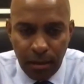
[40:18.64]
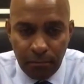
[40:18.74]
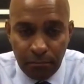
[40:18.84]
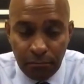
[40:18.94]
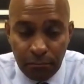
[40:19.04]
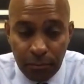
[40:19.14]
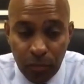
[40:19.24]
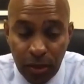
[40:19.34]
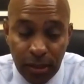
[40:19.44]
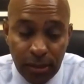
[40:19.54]
we're going to deal
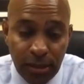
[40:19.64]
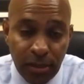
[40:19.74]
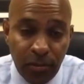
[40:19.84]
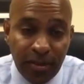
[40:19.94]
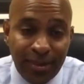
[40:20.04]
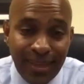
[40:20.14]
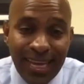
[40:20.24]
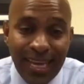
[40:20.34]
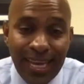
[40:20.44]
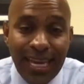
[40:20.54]
with
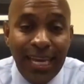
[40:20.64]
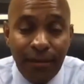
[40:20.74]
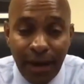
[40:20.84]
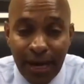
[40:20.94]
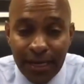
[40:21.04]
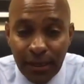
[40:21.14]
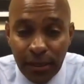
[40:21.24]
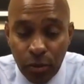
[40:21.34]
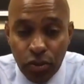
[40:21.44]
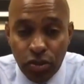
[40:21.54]
anybody who shows
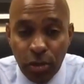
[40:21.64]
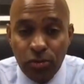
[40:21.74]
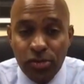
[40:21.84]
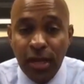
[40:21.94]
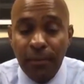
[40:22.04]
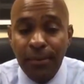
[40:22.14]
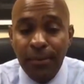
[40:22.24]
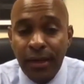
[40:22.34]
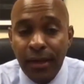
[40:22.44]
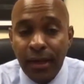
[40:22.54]
up at a
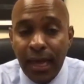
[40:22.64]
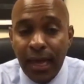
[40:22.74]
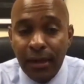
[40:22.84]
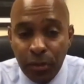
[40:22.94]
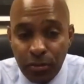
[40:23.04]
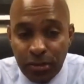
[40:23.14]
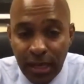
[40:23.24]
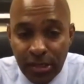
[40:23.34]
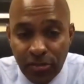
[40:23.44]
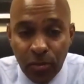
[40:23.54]
protest with a
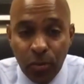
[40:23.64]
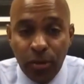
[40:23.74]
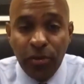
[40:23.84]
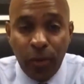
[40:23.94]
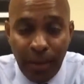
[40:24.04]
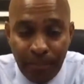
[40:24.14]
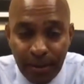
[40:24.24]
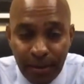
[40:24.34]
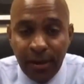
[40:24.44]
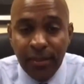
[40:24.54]
weapon the
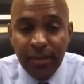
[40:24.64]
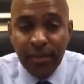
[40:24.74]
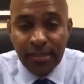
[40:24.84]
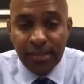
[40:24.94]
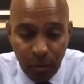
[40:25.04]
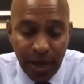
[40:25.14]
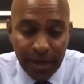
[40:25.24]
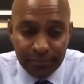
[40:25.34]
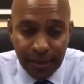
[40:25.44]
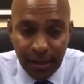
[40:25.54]
same way, uh,
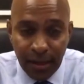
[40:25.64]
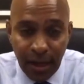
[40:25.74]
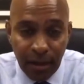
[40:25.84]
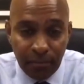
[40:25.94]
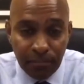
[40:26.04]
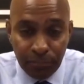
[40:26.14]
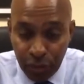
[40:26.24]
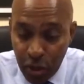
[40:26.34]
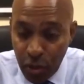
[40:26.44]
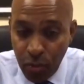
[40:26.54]
pro,
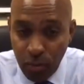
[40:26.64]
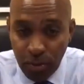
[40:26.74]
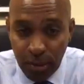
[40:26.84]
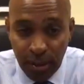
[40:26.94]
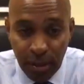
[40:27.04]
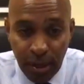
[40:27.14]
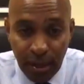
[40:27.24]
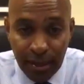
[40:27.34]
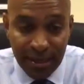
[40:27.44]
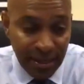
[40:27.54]
uh,
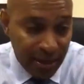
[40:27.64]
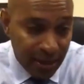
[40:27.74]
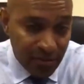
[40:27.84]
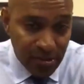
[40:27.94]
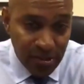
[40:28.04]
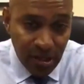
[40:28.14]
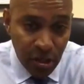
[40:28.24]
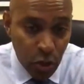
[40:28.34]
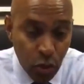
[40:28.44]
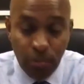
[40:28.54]
against, whomever.